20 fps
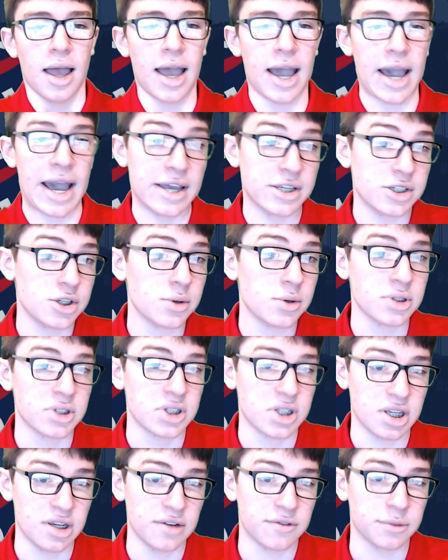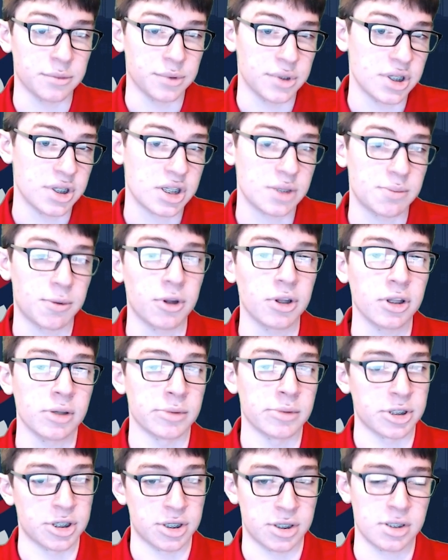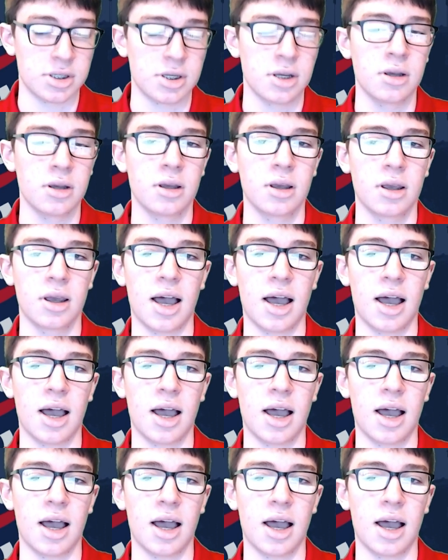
As you can see from these small images,